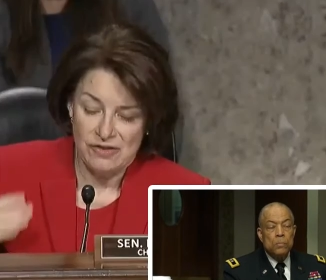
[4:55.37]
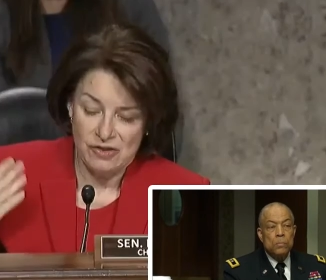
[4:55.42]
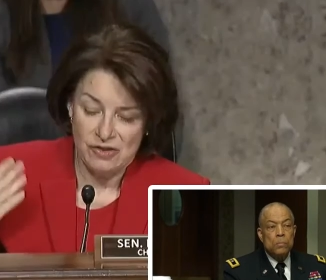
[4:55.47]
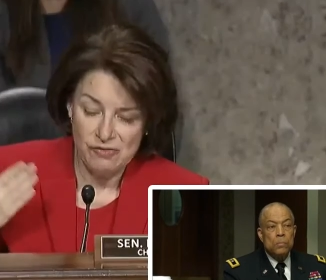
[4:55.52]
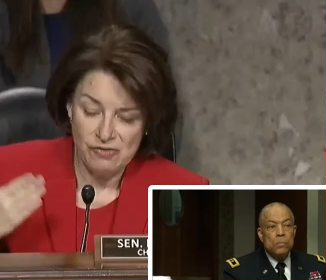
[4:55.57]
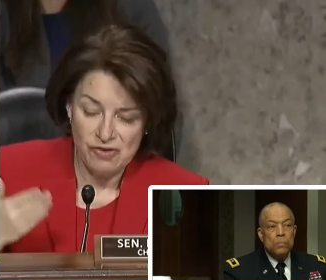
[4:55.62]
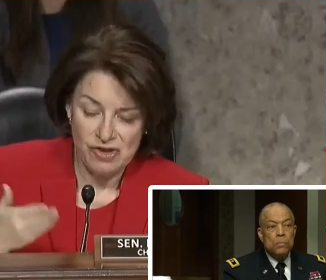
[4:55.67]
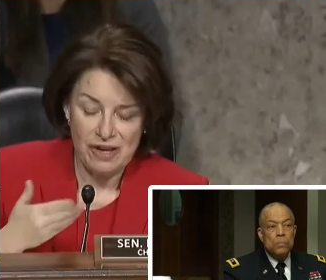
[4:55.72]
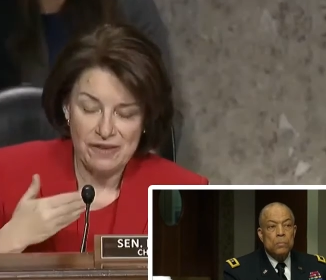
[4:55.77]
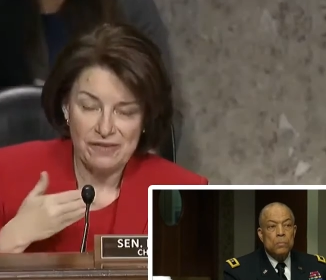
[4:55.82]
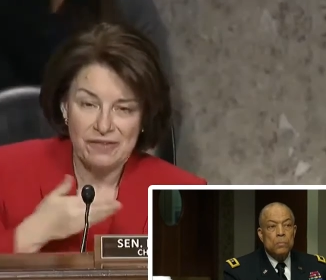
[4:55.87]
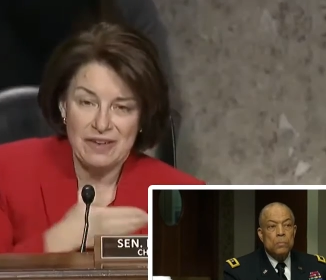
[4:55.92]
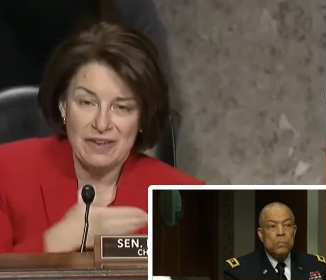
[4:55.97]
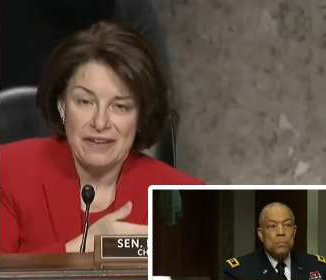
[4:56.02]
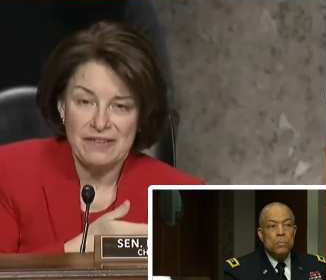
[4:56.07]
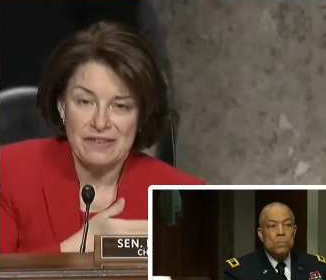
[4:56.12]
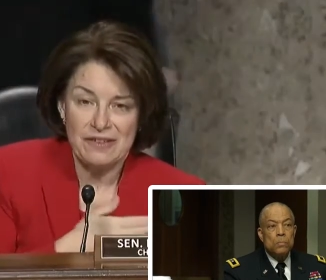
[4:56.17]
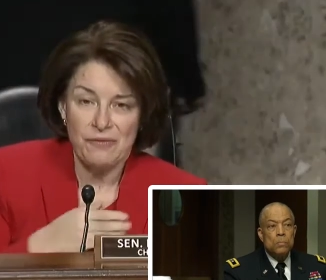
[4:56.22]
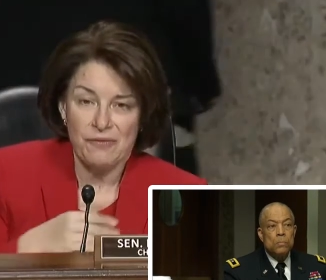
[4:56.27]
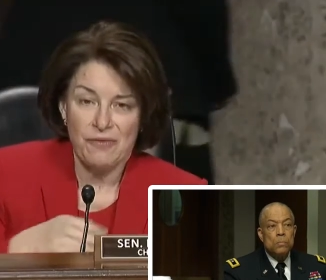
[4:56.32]
Speaker 1: you just
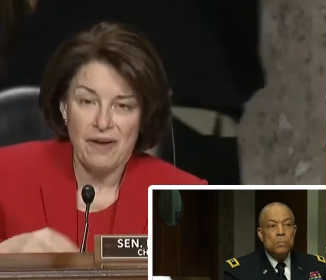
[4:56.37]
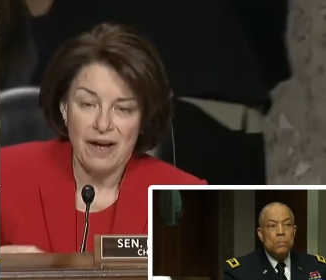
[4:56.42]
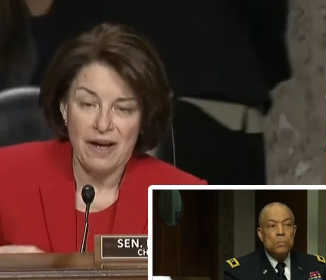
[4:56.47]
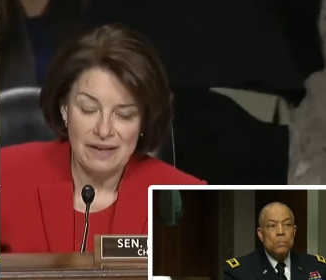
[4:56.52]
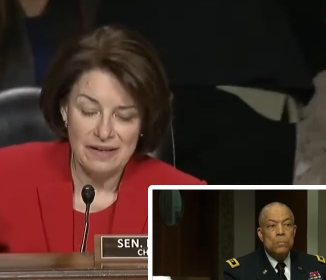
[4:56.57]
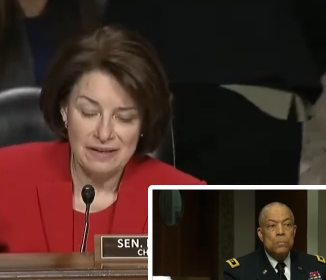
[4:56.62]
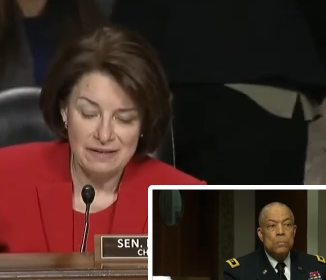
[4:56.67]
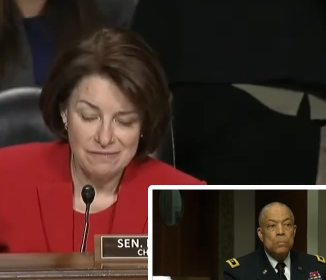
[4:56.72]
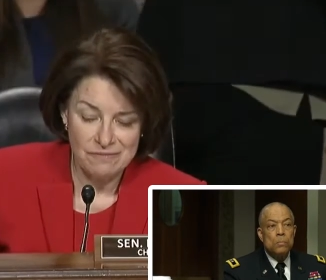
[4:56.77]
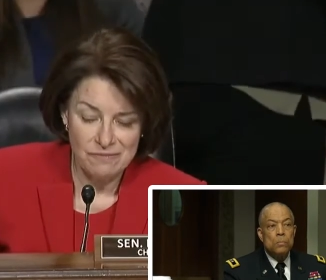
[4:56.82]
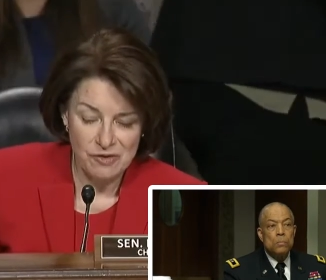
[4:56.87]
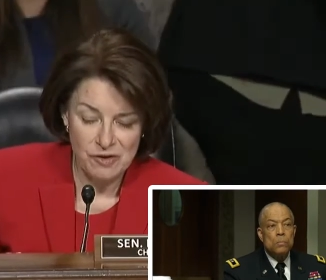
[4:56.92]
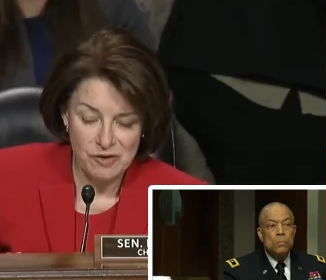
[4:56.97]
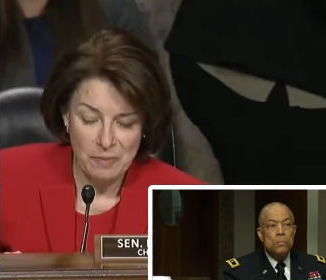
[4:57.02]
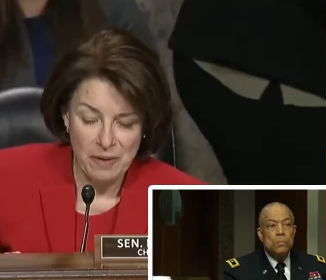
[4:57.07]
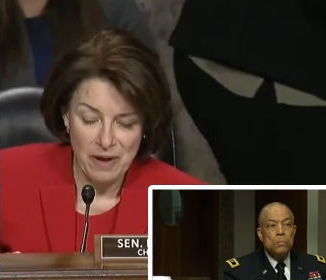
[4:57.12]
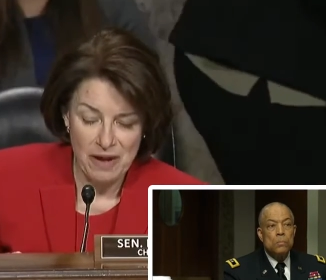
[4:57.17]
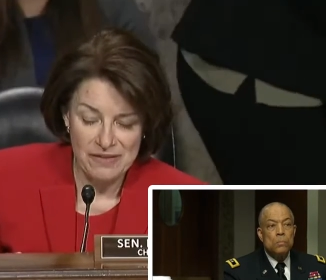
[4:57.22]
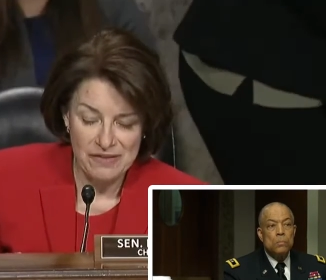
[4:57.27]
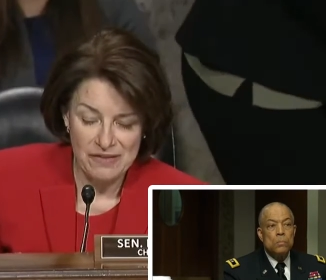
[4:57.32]
testified in
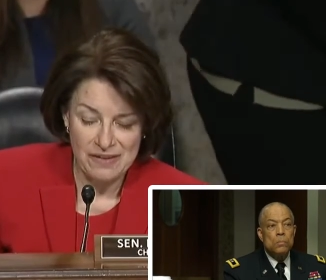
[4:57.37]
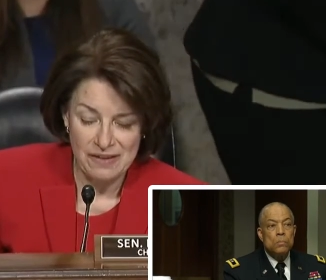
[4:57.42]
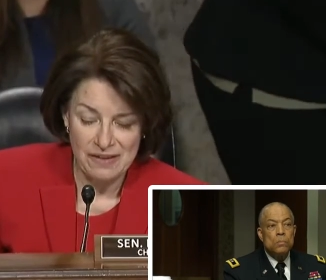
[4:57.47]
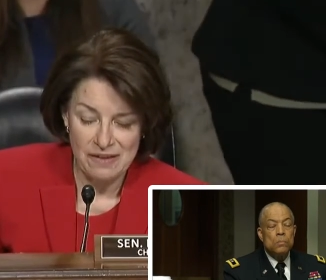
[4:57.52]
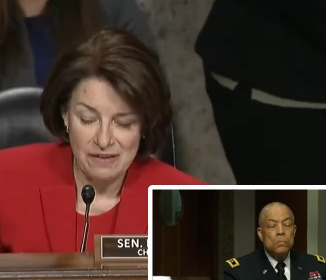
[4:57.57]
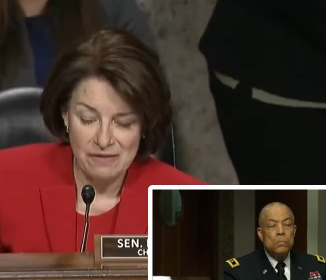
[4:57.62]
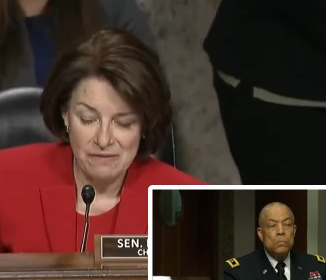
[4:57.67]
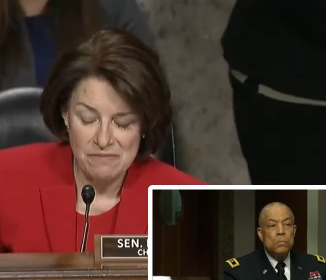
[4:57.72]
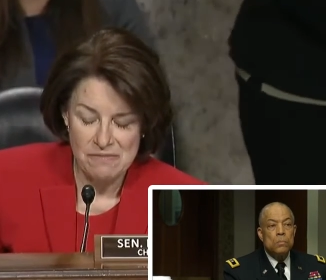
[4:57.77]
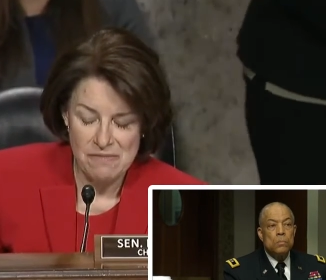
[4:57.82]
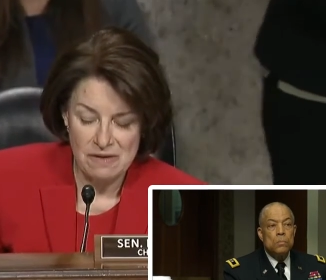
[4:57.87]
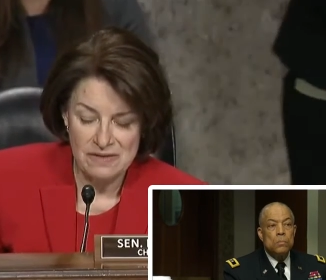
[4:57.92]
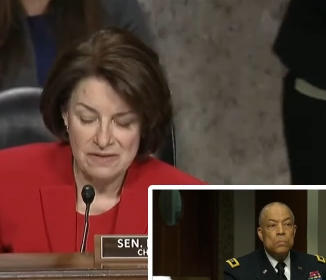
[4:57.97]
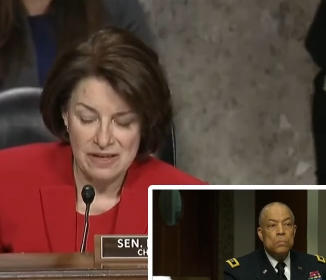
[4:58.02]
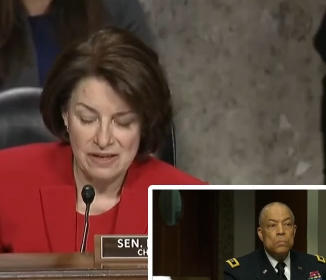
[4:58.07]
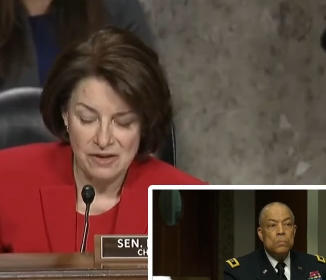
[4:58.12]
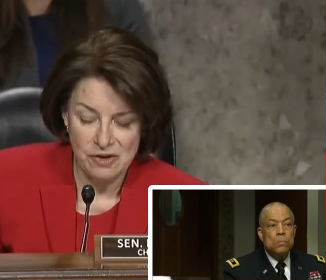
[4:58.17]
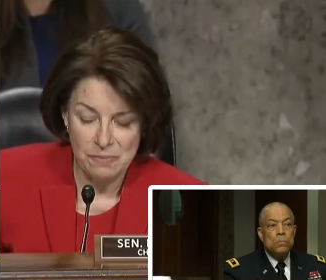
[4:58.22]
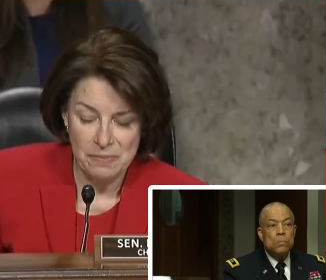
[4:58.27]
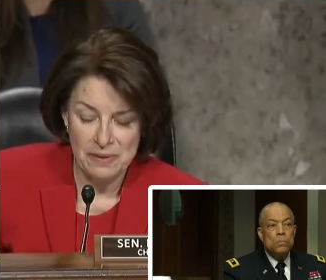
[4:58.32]
response to
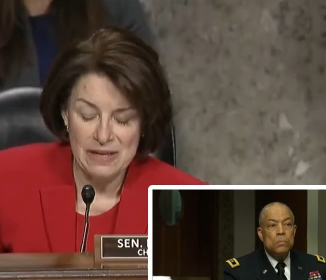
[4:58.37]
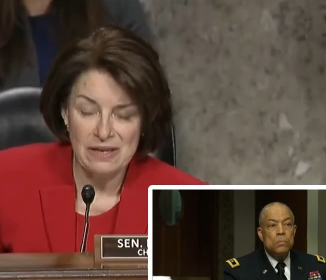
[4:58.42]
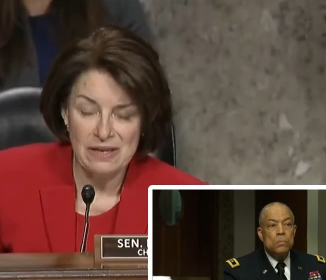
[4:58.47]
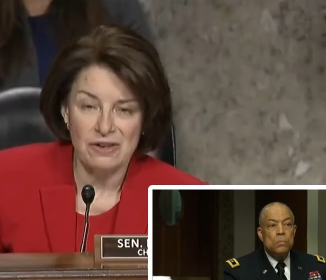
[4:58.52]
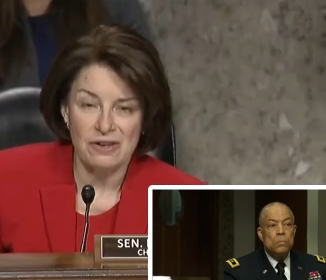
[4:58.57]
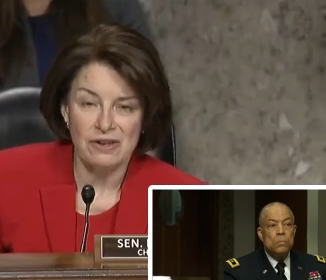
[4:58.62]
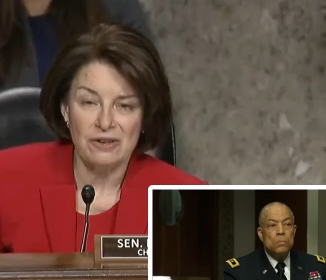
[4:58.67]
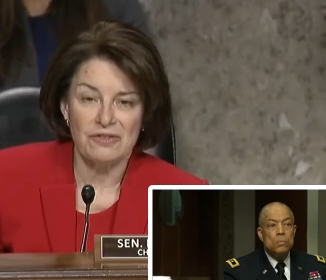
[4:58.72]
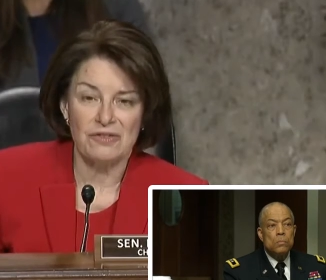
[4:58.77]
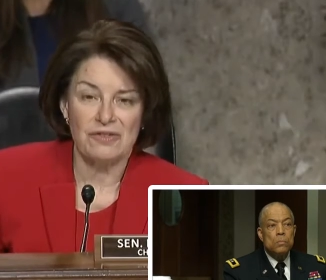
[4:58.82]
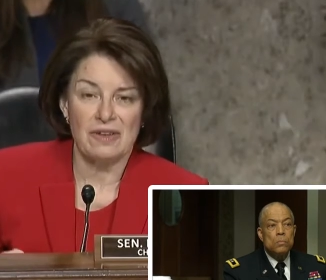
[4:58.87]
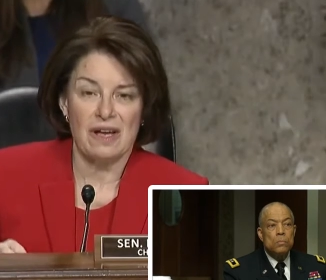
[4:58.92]
Senator Peters,